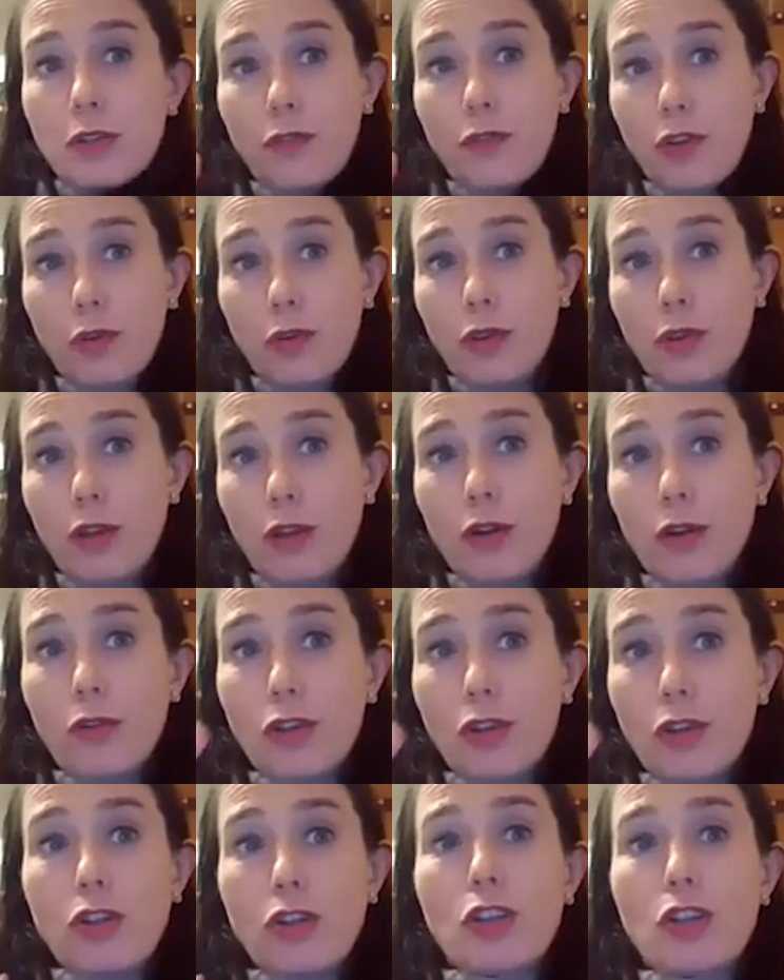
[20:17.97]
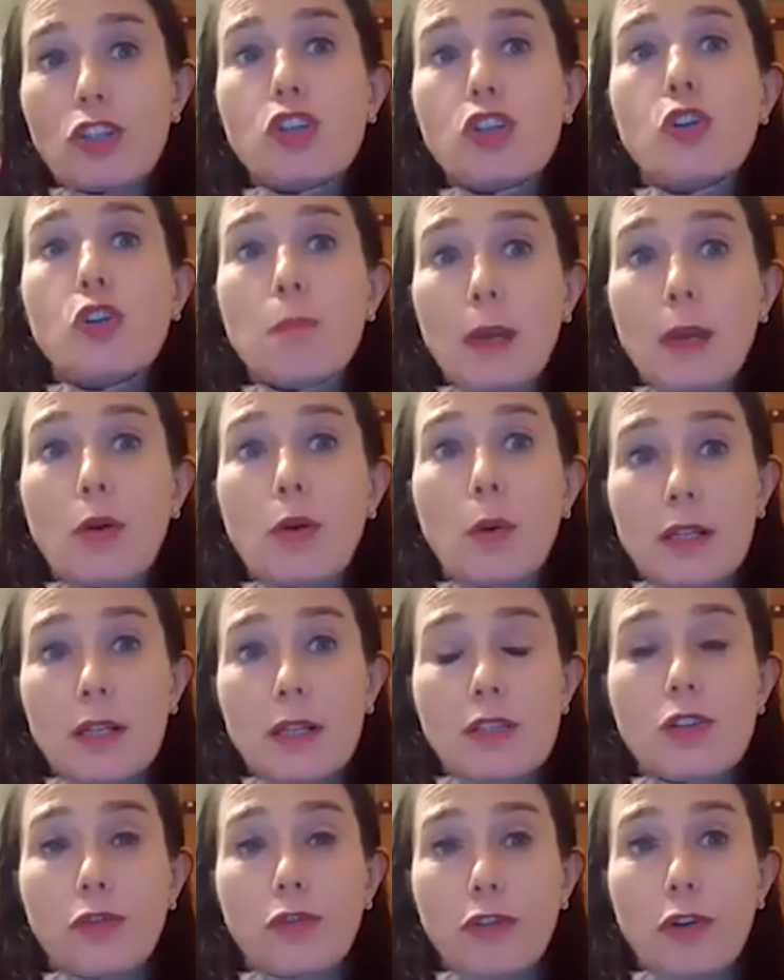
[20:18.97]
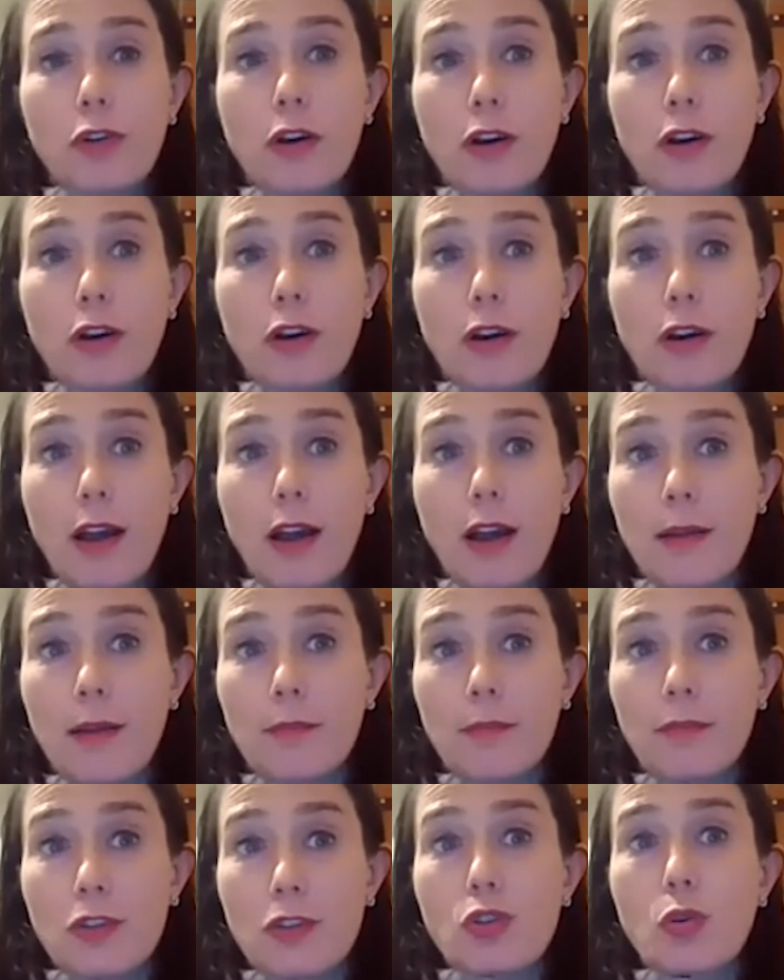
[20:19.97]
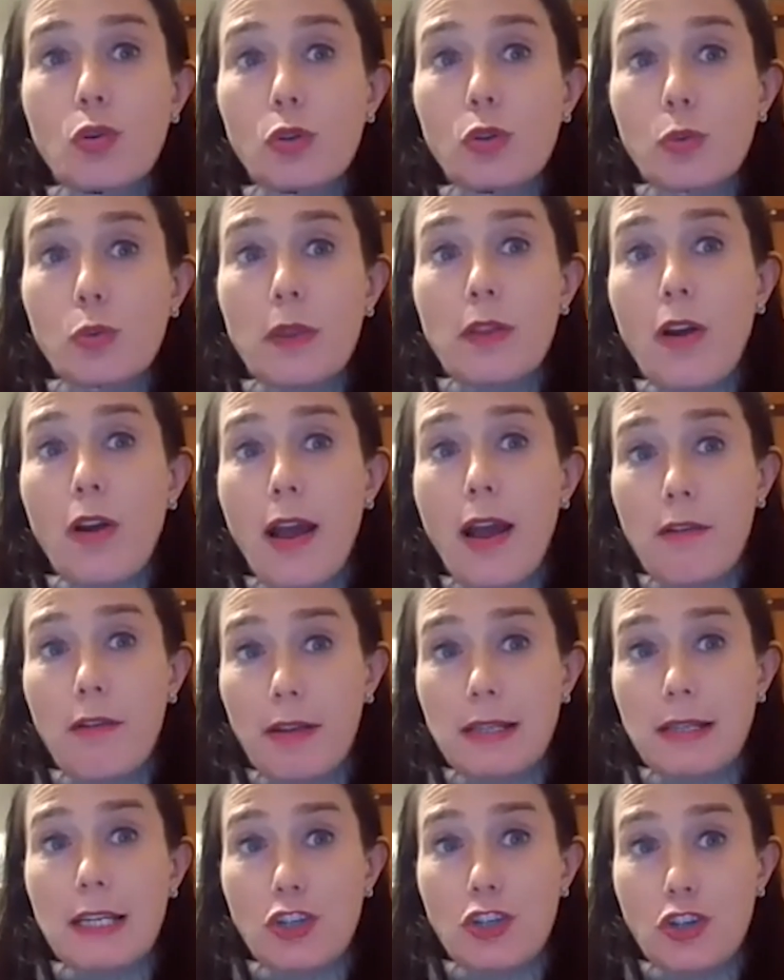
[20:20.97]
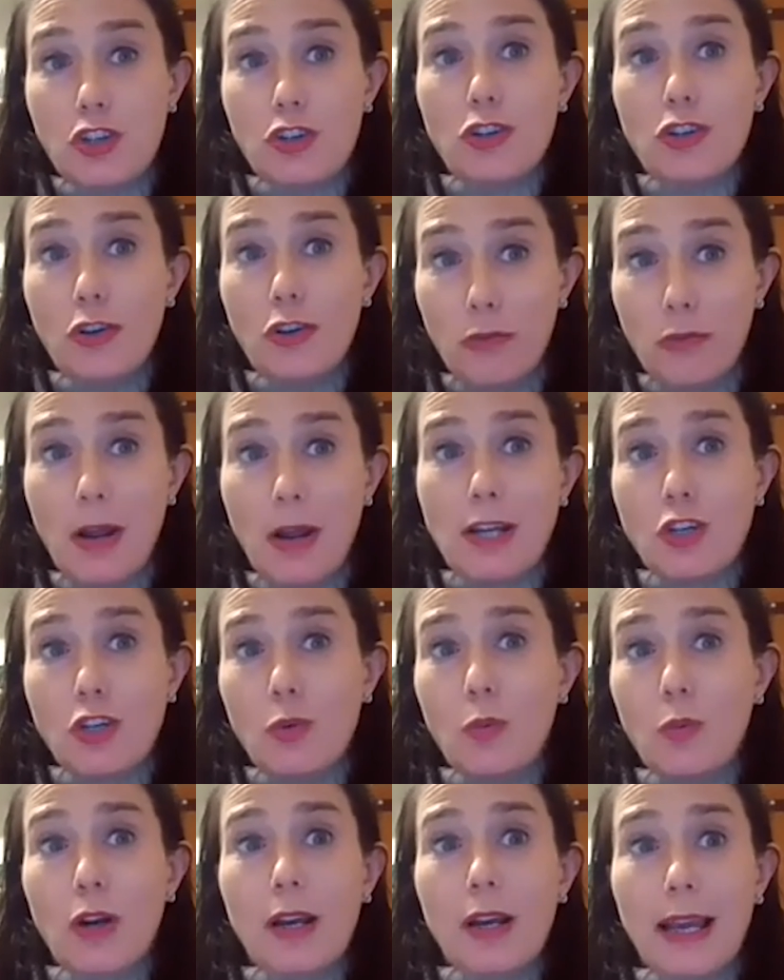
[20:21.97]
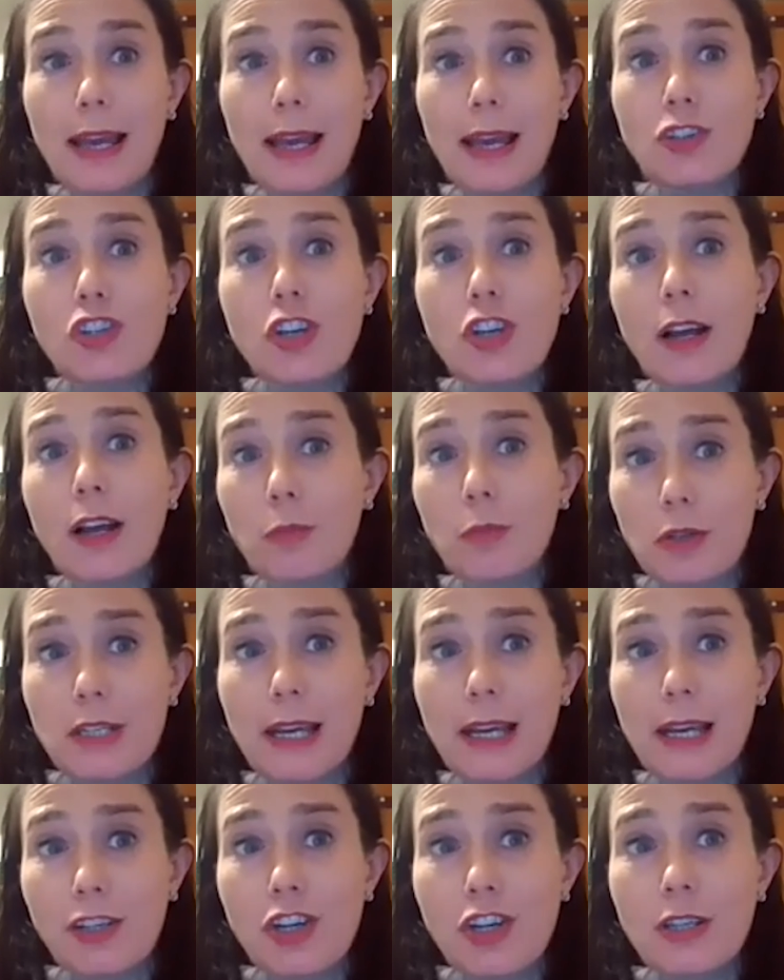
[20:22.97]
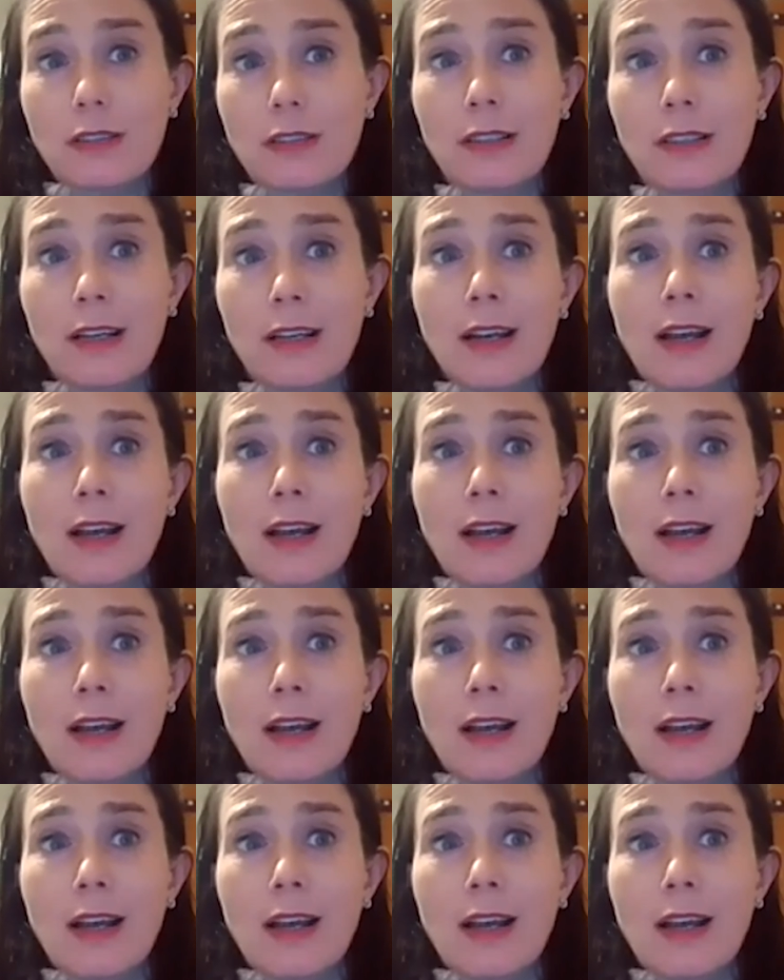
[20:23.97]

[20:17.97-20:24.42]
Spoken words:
If you know, the two big ones for schools when they're hiring teachers are the right to work and child protection.